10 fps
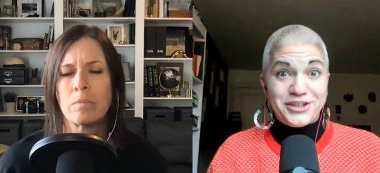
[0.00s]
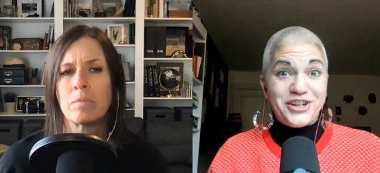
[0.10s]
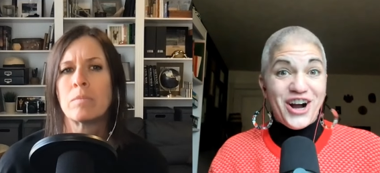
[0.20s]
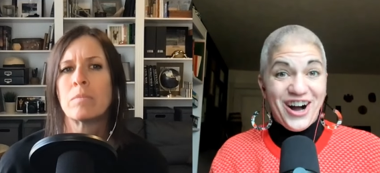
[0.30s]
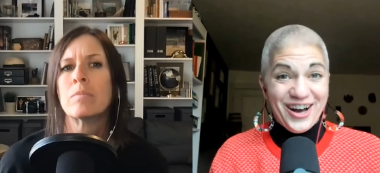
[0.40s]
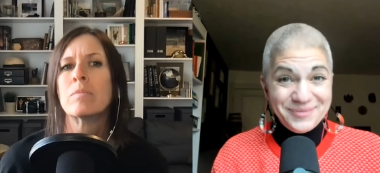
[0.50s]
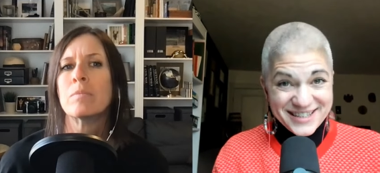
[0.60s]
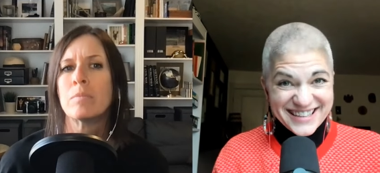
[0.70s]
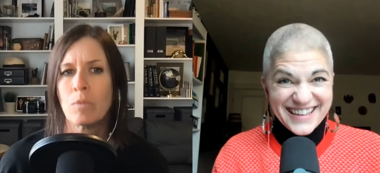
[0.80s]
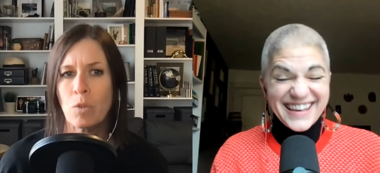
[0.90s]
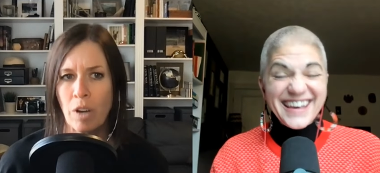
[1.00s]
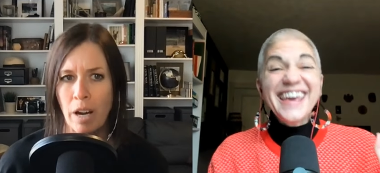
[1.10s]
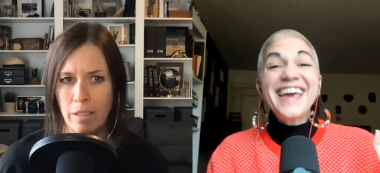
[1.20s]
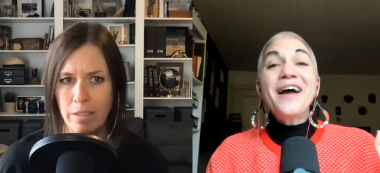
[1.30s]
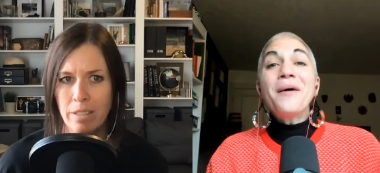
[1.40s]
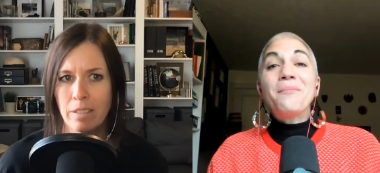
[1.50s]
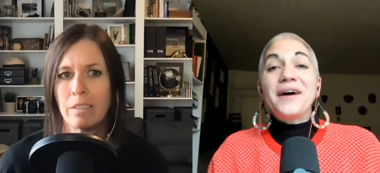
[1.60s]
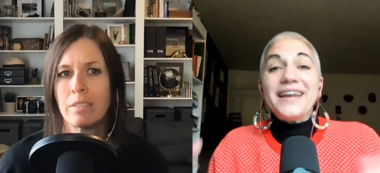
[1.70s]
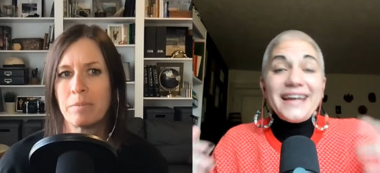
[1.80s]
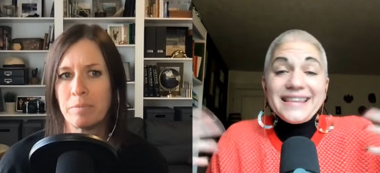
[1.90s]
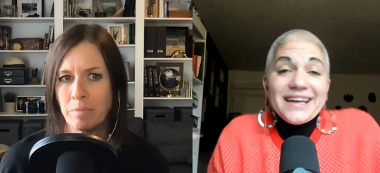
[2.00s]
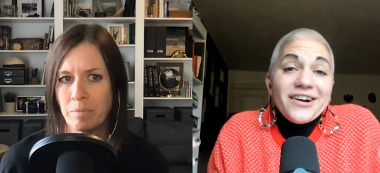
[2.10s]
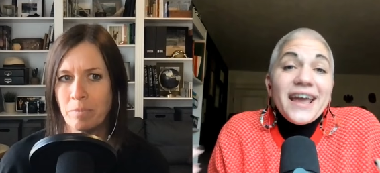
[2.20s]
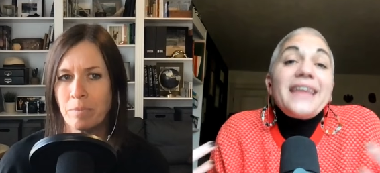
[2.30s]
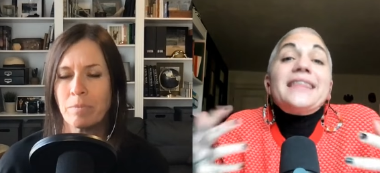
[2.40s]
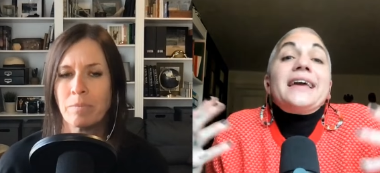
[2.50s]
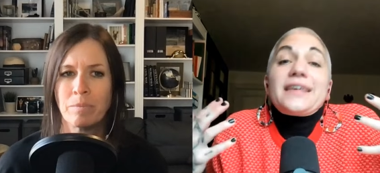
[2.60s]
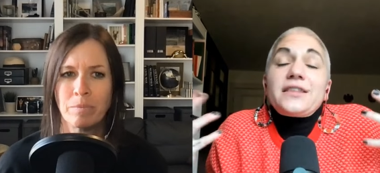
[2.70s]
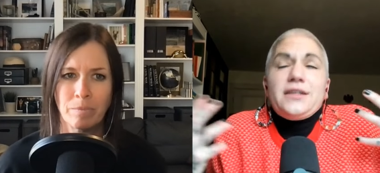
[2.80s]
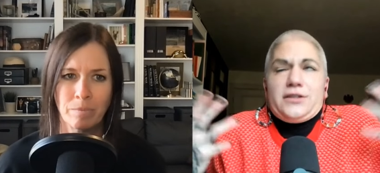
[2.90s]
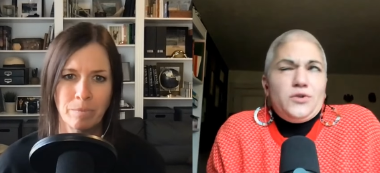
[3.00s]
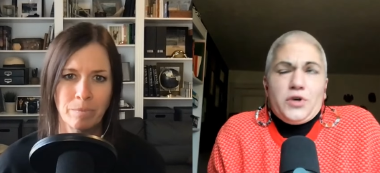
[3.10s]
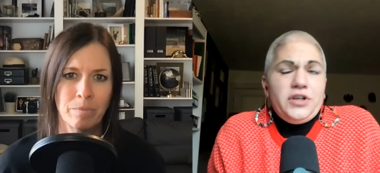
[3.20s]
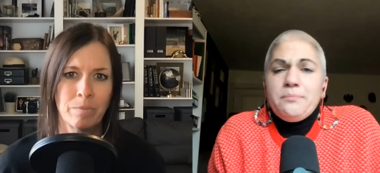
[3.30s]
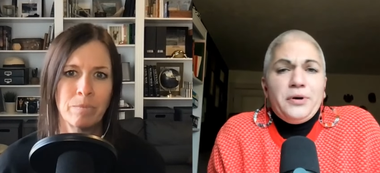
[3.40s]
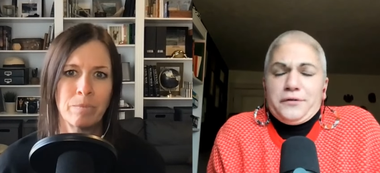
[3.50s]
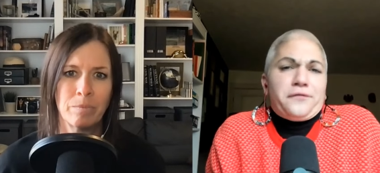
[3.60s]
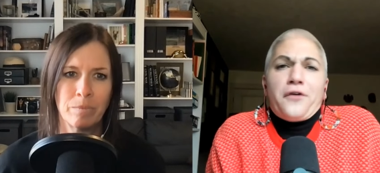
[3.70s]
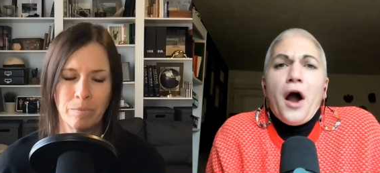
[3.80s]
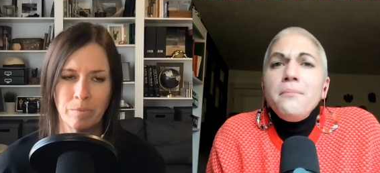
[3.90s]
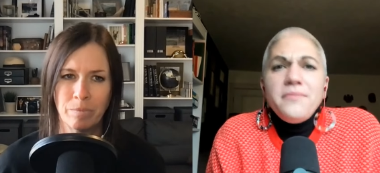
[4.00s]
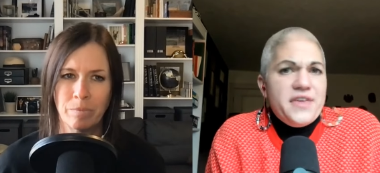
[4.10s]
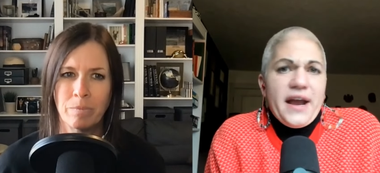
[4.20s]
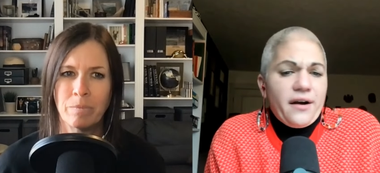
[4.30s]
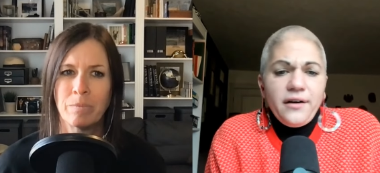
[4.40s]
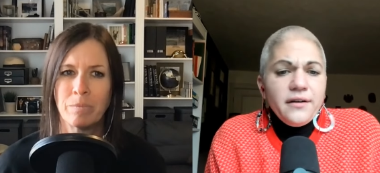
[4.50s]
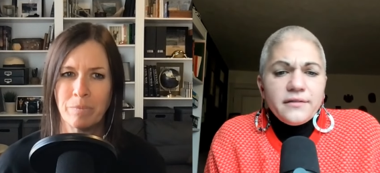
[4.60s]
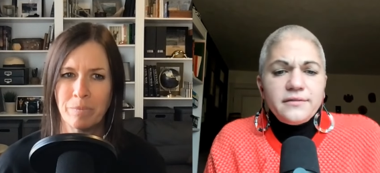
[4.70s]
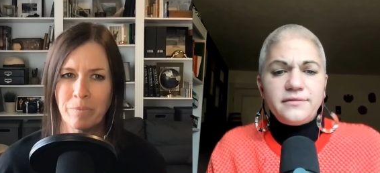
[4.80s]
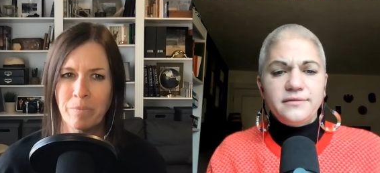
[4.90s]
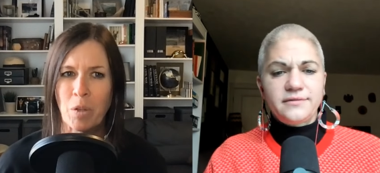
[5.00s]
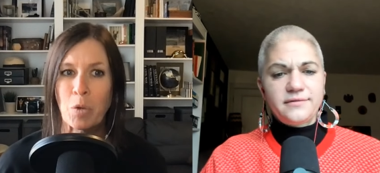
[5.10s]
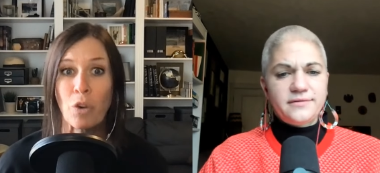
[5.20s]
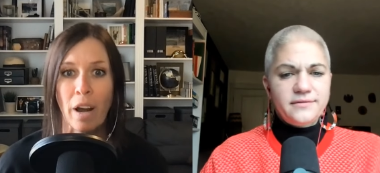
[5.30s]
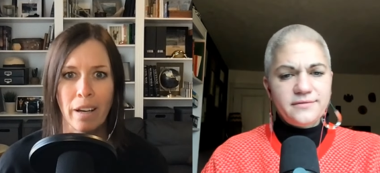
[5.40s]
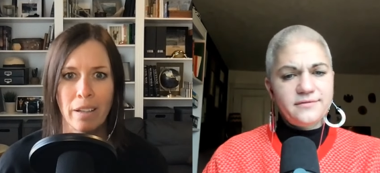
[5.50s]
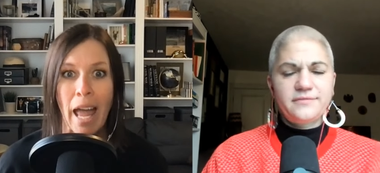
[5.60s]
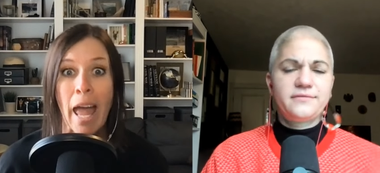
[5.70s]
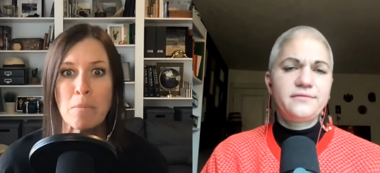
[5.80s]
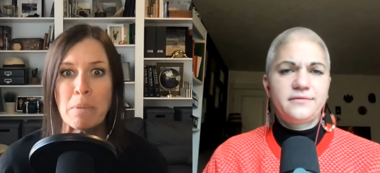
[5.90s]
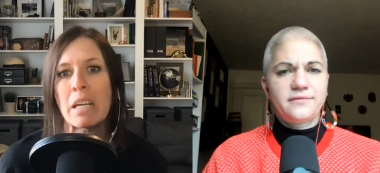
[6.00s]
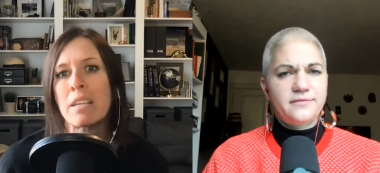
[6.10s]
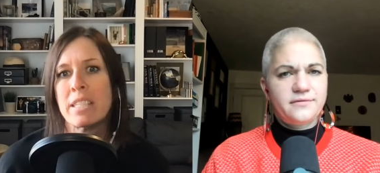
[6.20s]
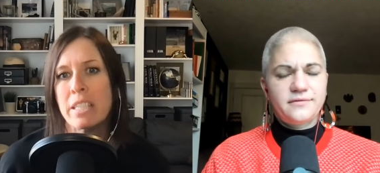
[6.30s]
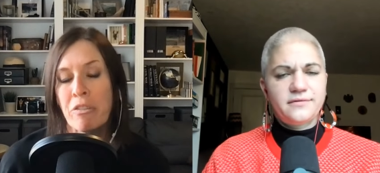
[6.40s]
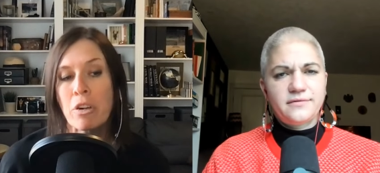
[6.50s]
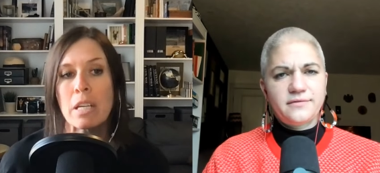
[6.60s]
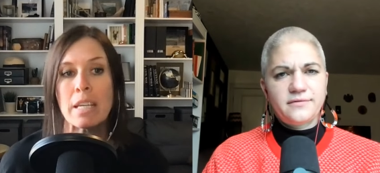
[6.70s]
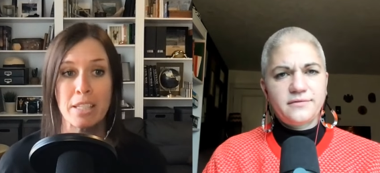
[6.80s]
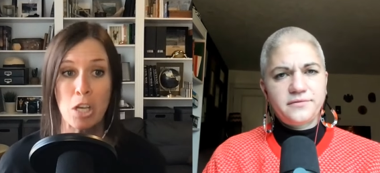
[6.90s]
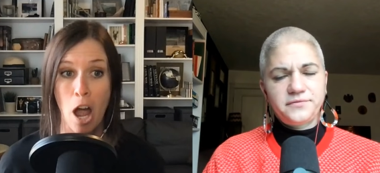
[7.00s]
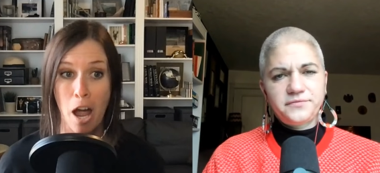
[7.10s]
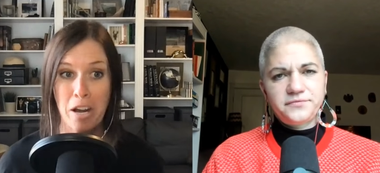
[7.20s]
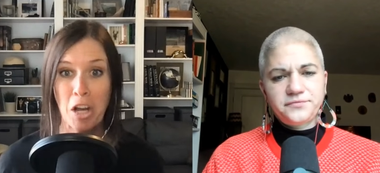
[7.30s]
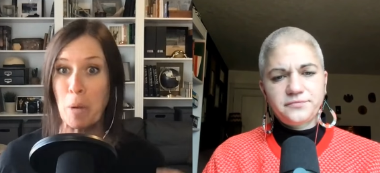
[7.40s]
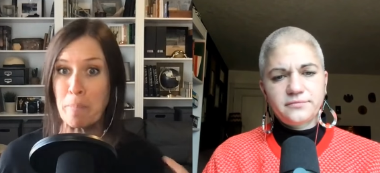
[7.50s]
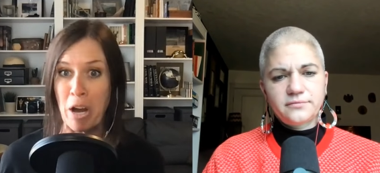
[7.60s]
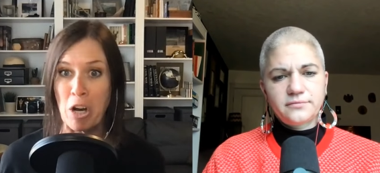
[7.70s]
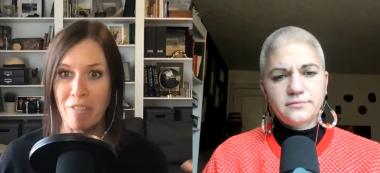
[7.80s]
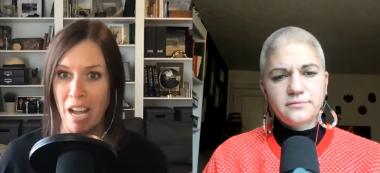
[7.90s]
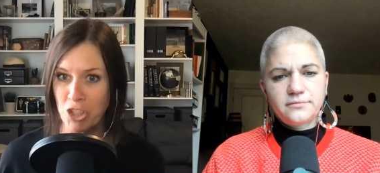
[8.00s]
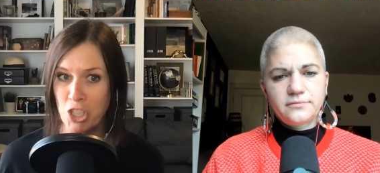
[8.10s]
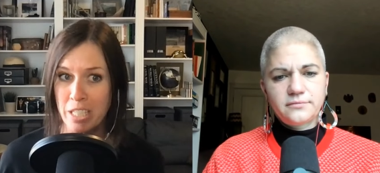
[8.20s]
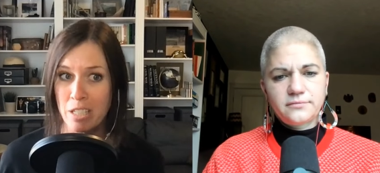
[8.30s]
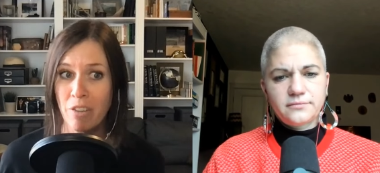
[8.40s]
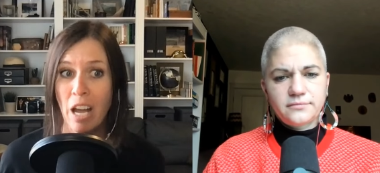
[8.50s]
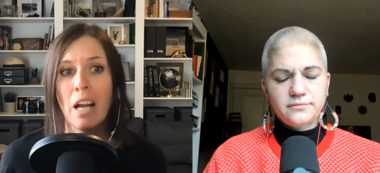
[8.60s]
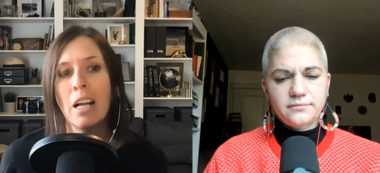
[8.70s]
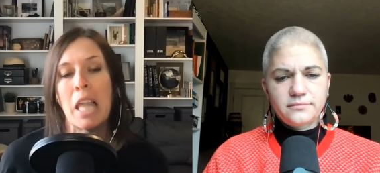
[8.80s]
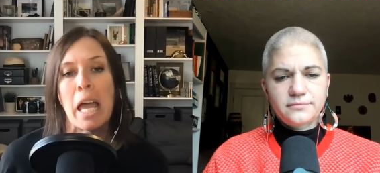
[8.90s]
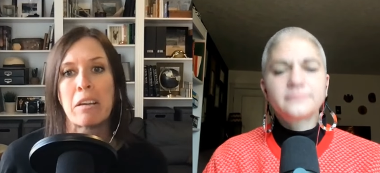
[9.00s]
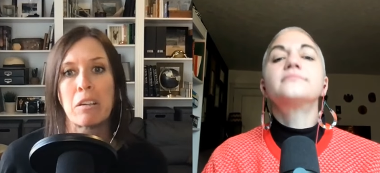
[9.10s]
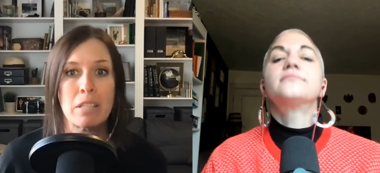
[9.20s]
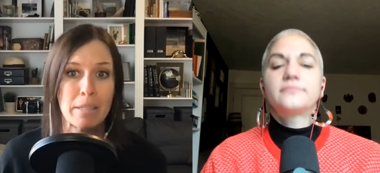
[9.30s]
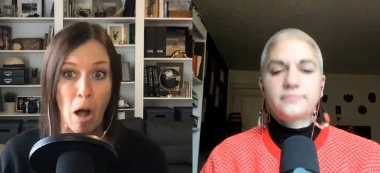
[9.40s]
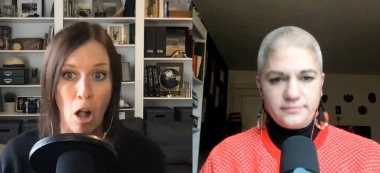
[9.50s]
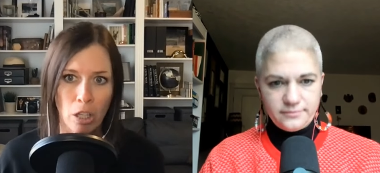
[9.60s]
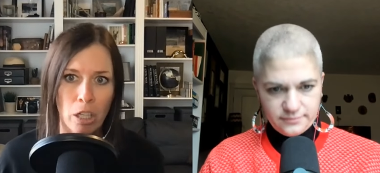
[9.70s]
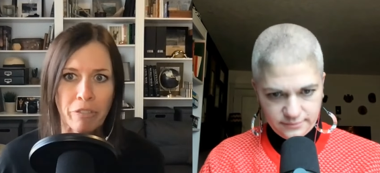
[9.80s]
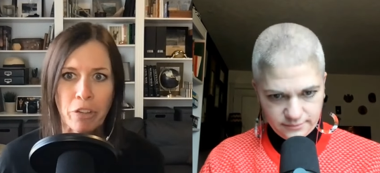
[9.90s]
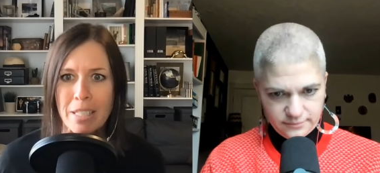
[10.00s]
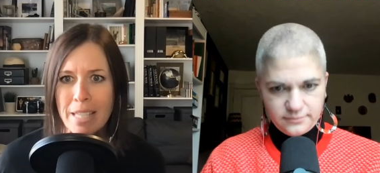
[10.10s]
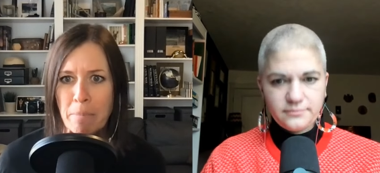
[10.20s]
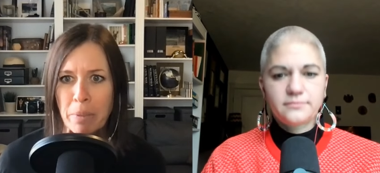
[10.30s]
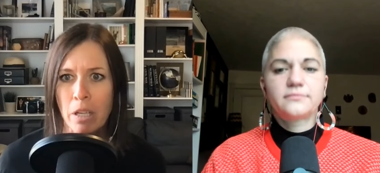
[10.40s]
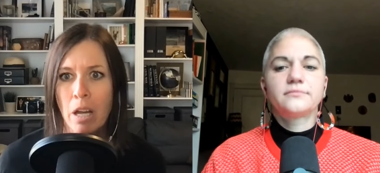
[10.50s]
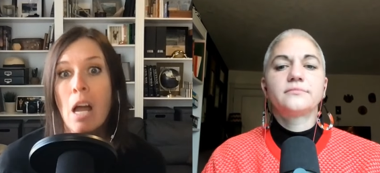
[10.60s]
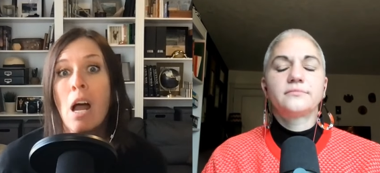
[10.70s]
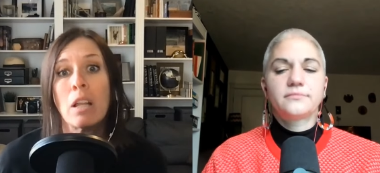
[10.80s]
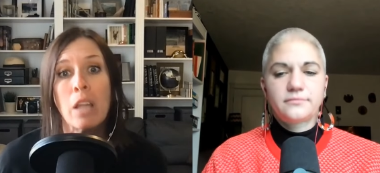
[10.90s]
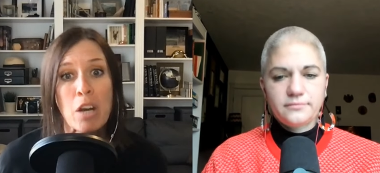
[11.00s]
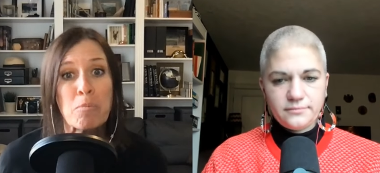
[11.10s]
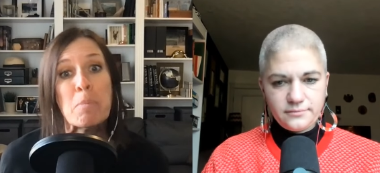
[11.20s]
Speaker 1: jobs. Right. But there again, like you couldn't put from there
Speaker 2: Right. And because different is not a comparative adjective, like smaller, for example, a lot of